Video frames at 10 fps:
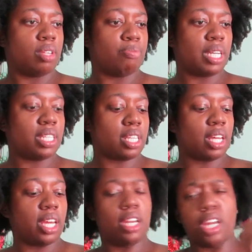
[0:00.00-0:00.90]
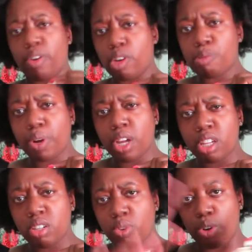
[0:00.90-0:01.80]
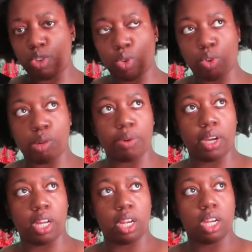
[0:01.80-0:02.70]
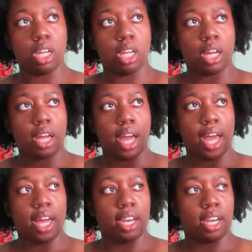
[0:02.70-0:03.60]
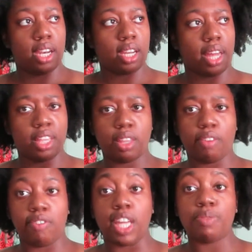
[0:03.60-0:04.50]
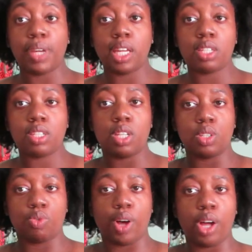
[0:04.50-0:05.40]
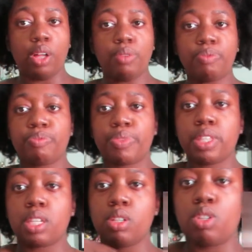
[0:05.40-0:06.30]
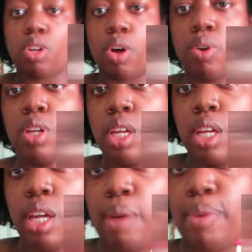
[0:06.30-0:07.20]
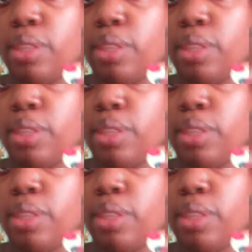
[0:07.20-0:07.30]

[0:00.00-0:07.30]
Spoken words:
But it's an earring brand or a jewelry brand, and I think they're faith-based as well. So I bought